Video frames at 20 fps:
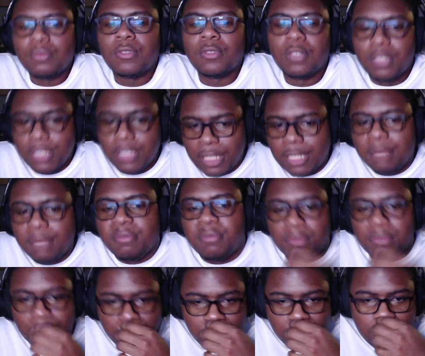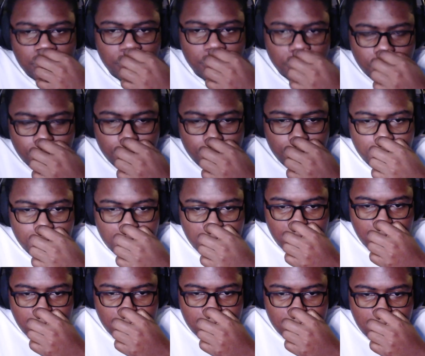Yep. And Ruin
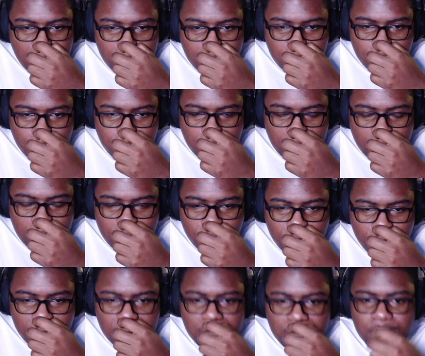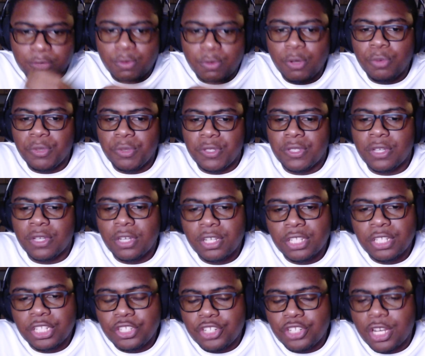being an actual AoE, that's what we saw in
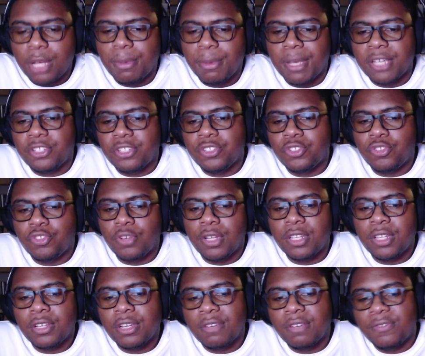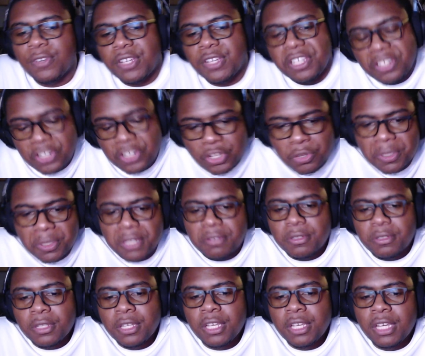the job actions trailer. I freaking knew it.
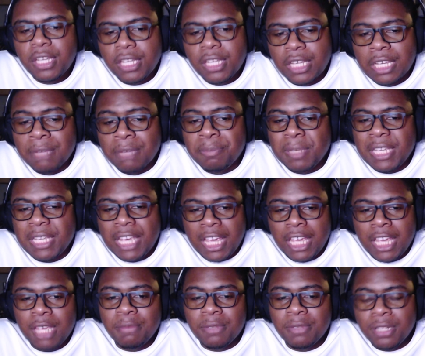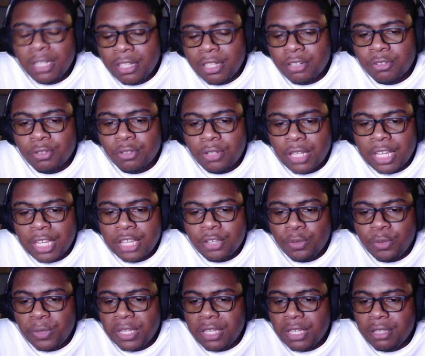It became a literal
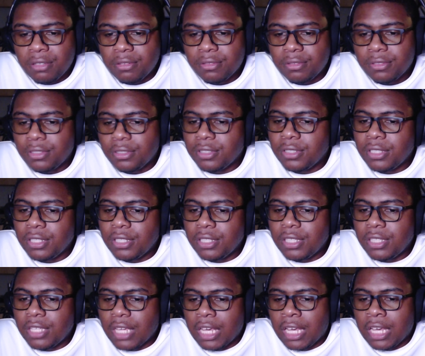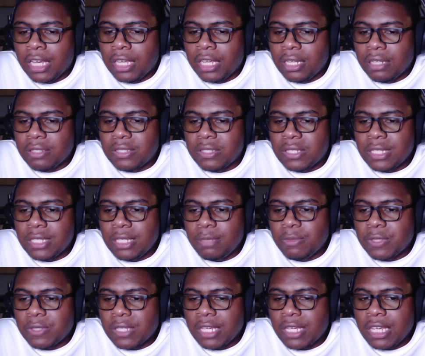AoE. And it
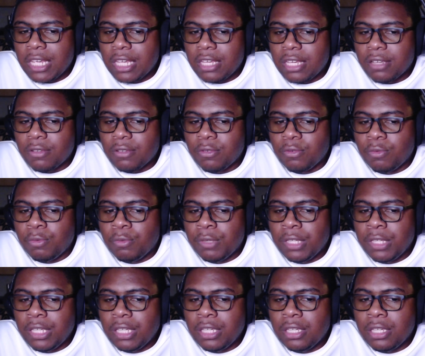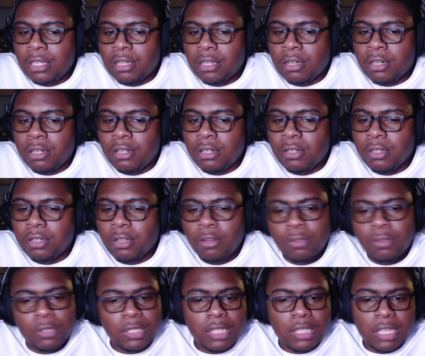seems like we are
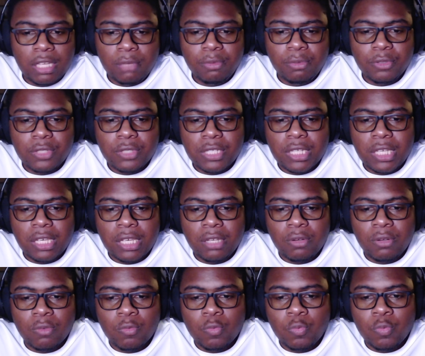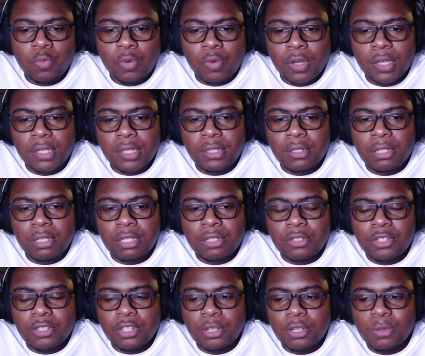only able to get 1 in
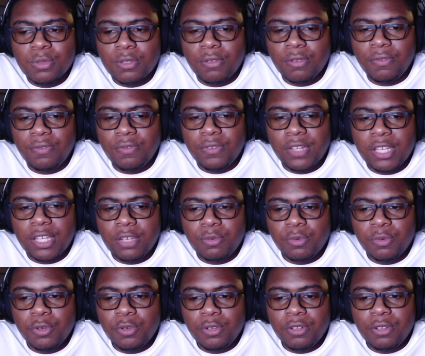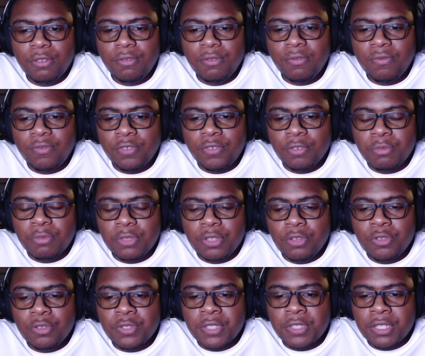terms of like Ruin from
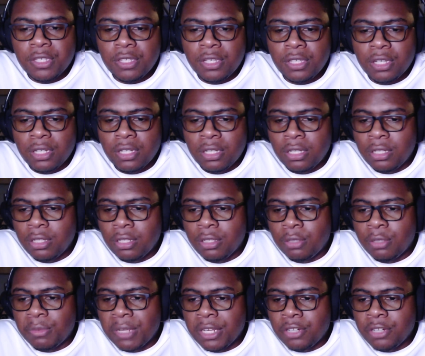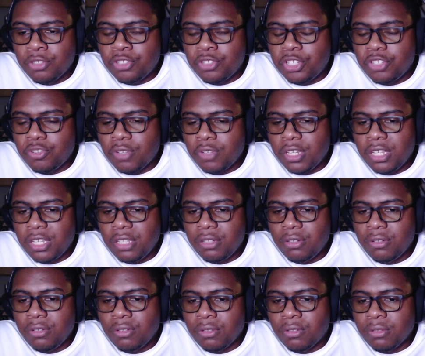using Energy Drain
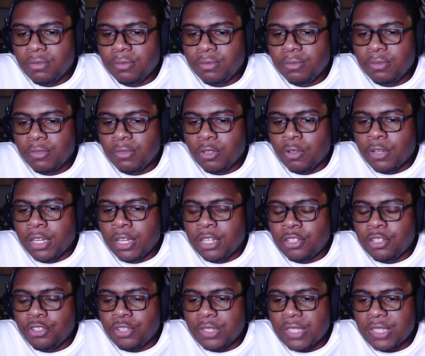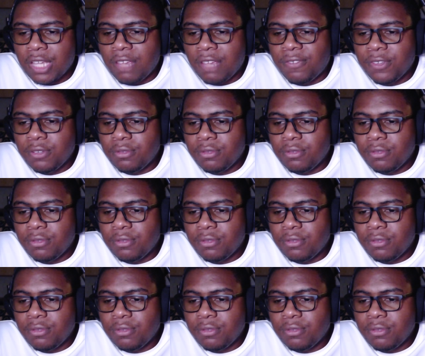or Energy Siphon.